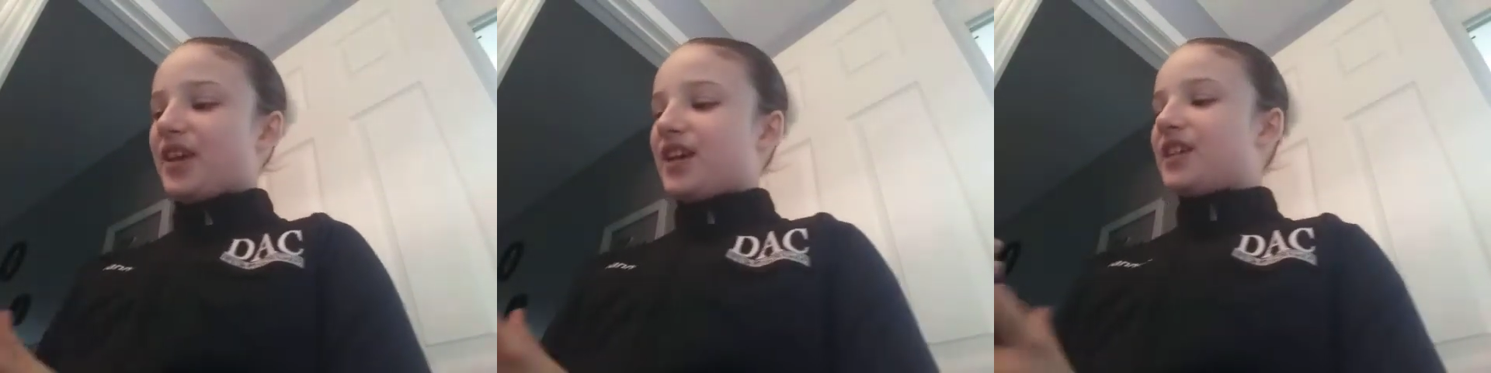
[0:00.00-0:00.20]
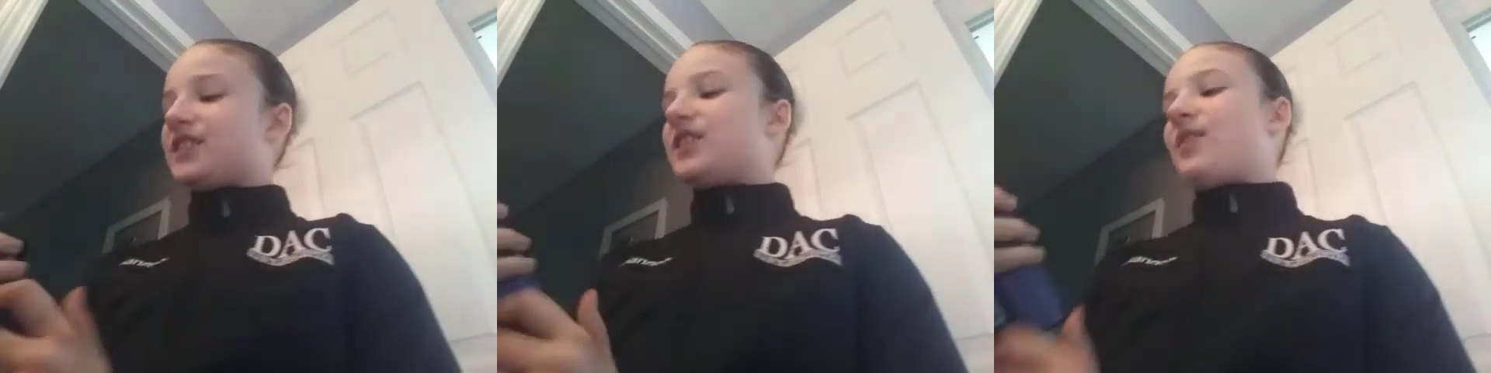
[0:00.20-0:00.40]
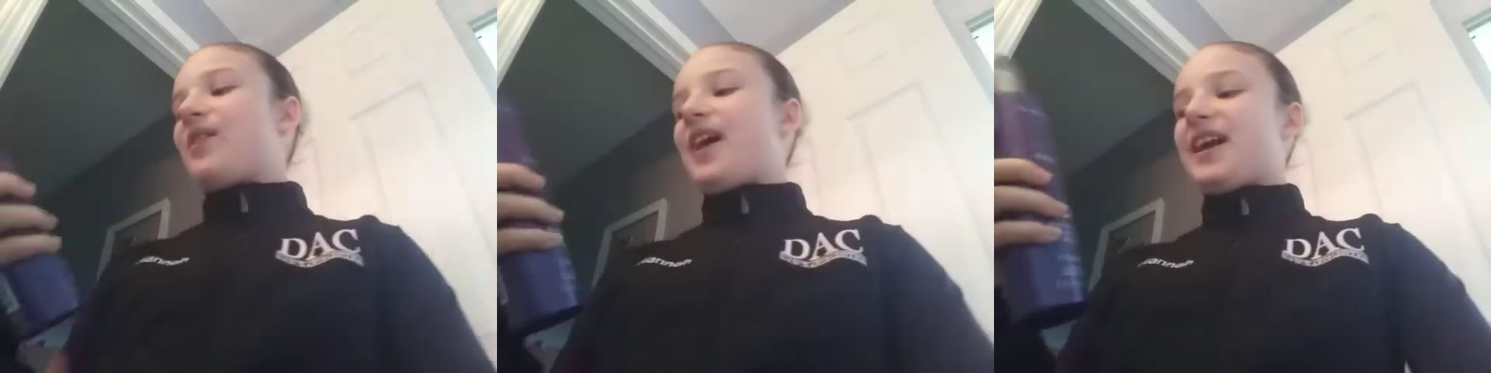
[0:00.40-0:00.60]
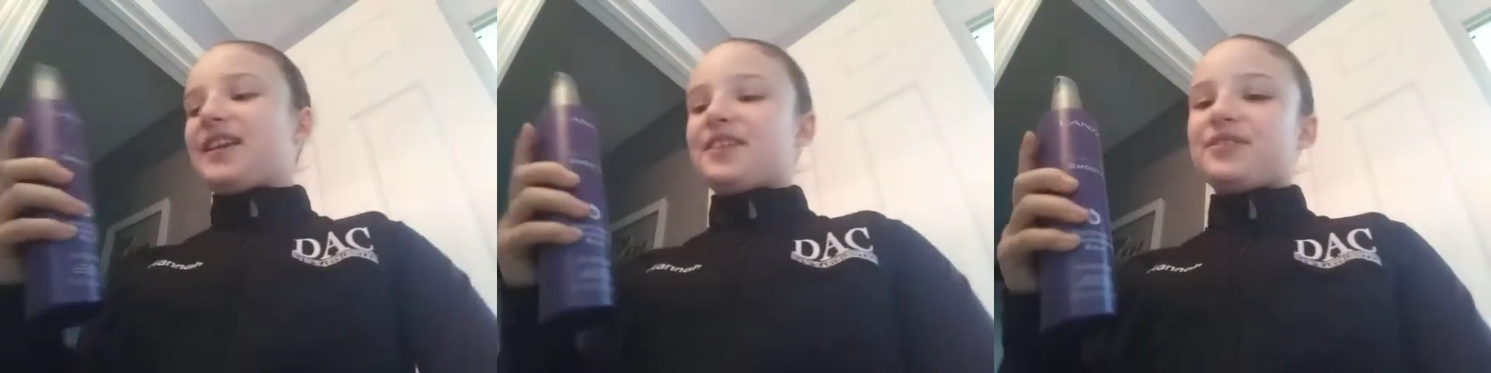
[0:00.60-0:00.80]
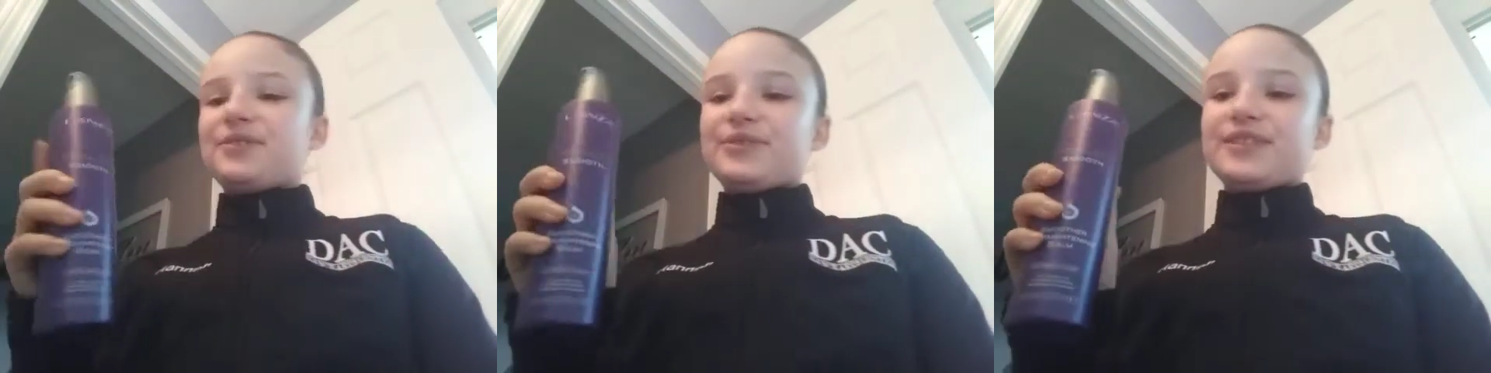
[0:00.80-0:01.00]
So I
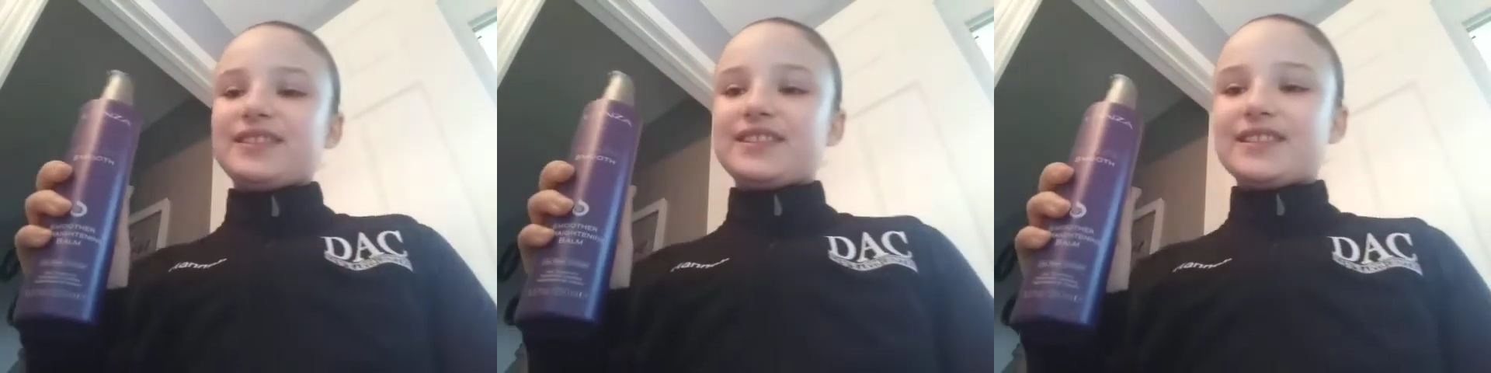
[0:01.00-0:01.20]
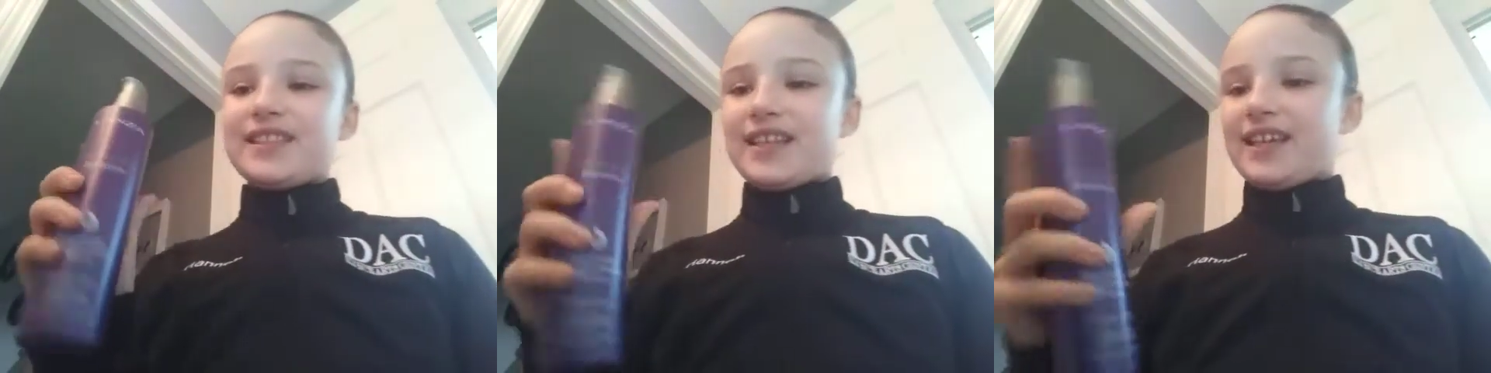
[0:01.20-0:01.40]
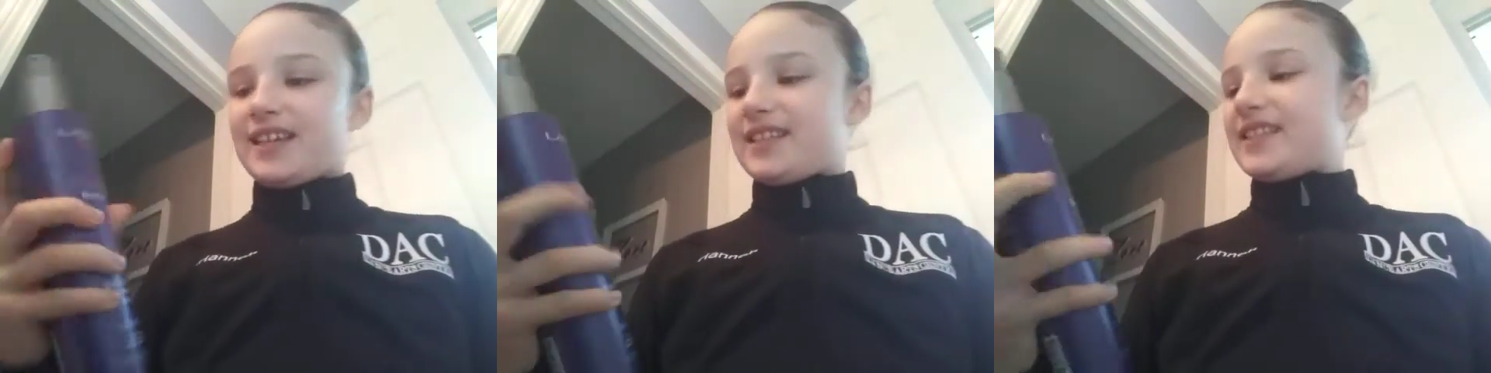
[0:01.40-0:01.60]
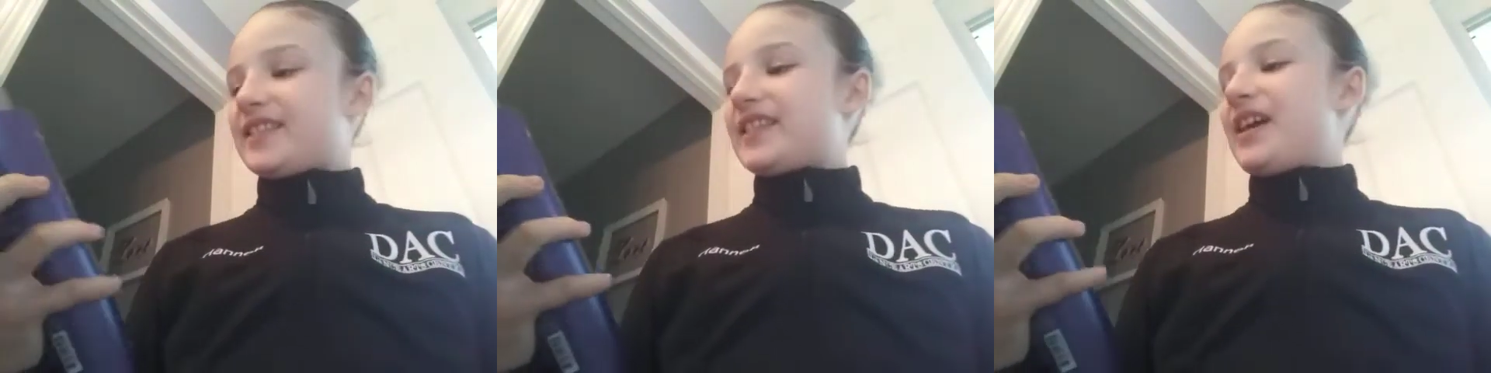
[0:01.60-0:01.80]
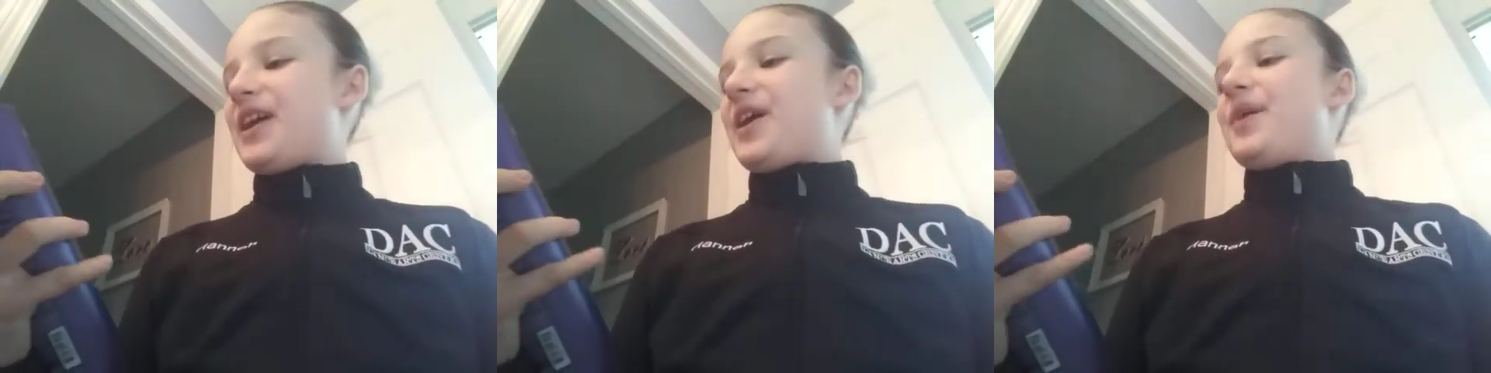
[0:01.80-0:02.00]
use this
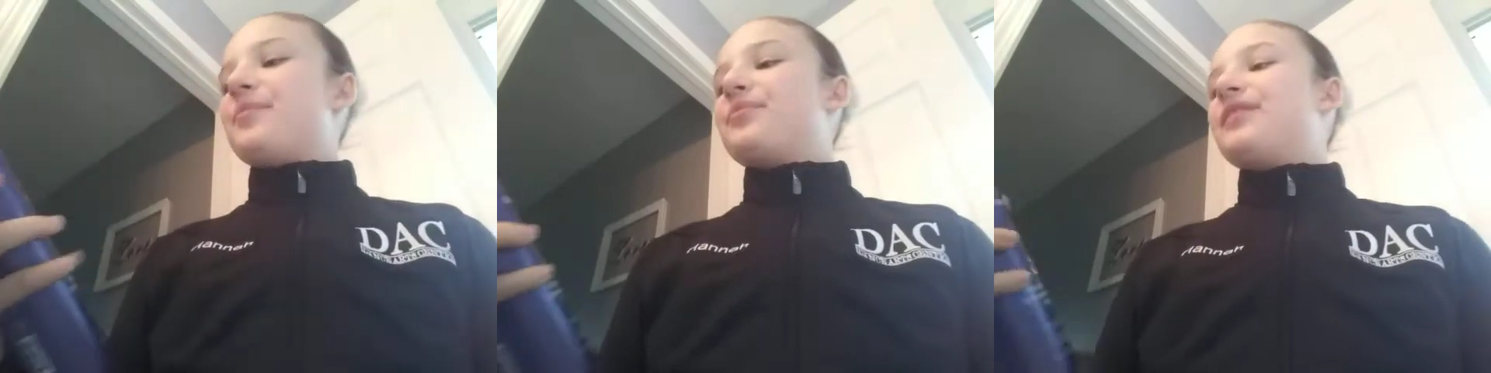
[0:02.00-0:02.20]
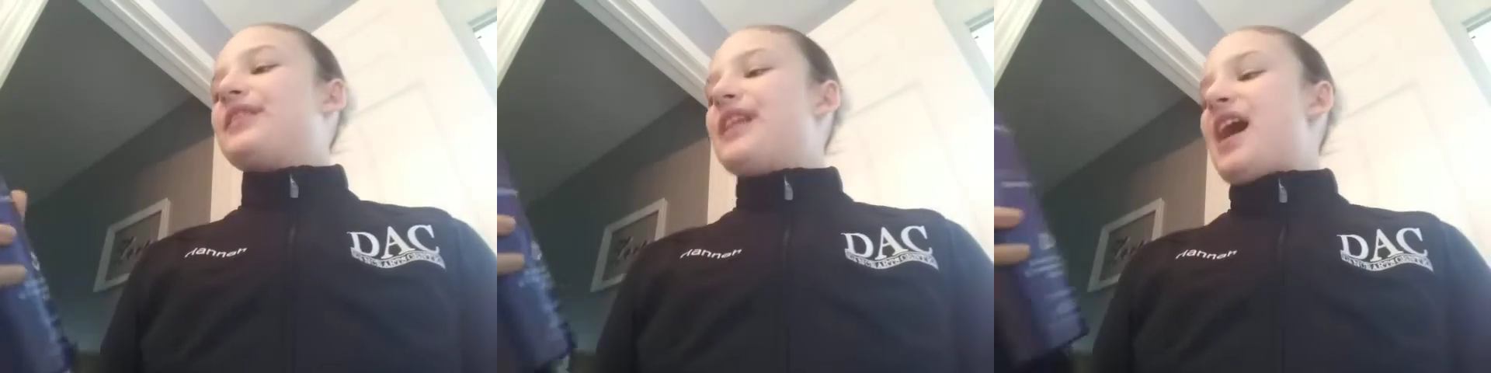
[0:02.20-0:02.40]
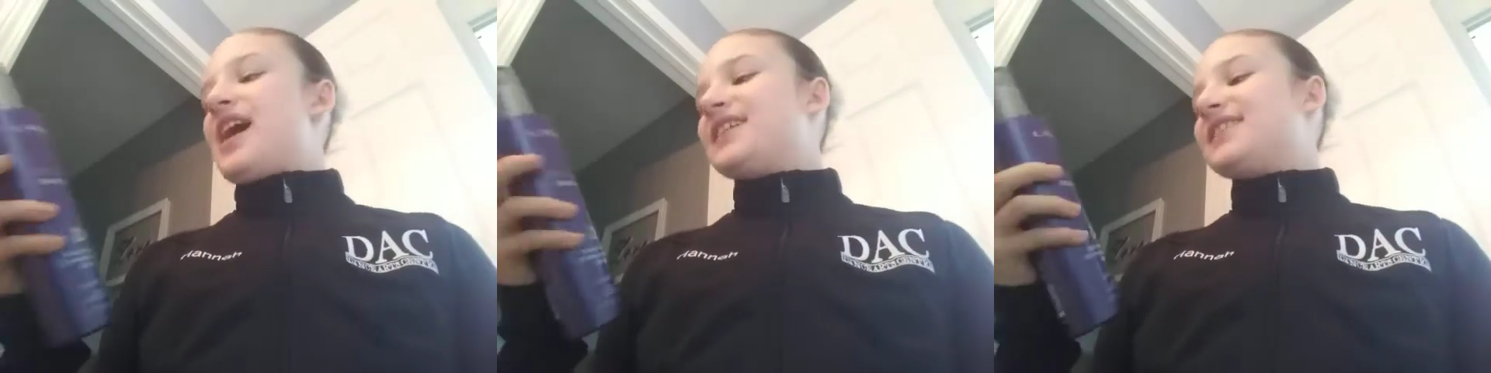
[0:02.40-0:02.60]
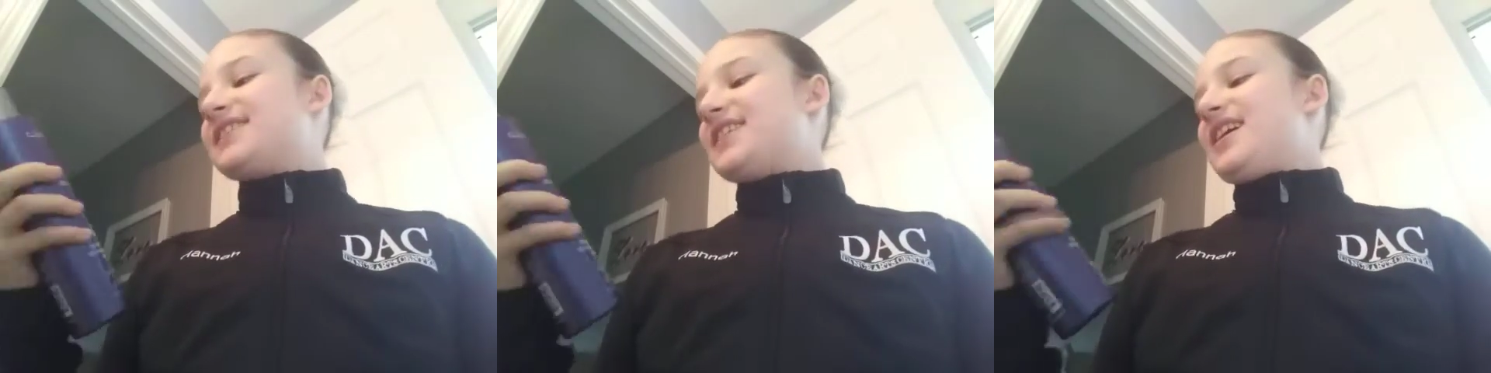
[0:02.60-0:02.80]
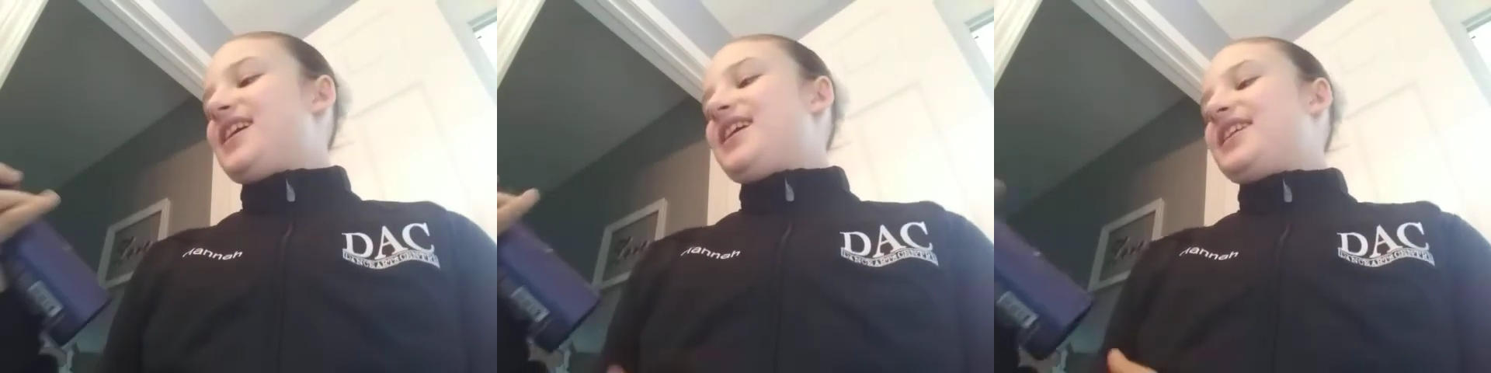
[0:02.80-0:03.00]

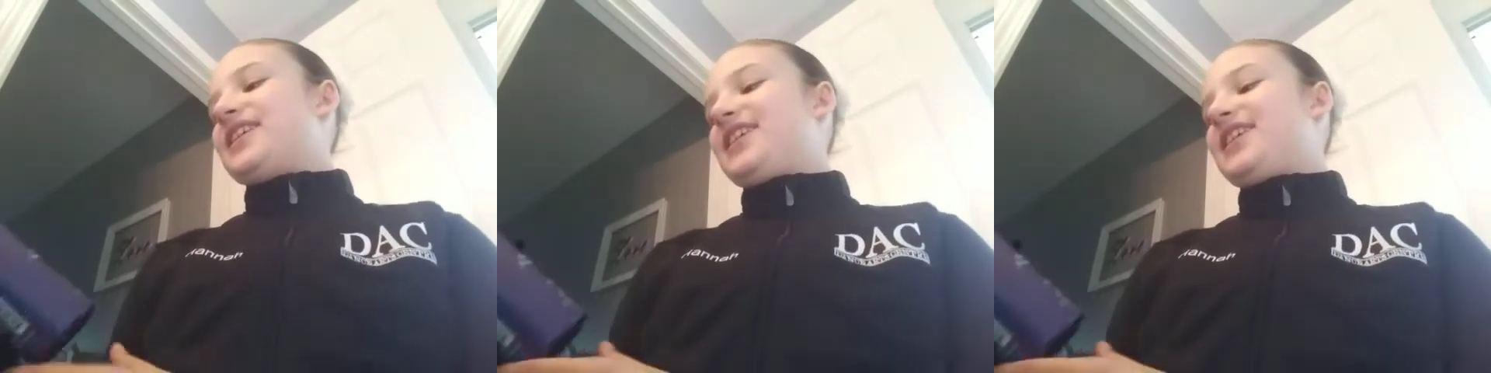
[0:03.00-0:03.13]
LANZA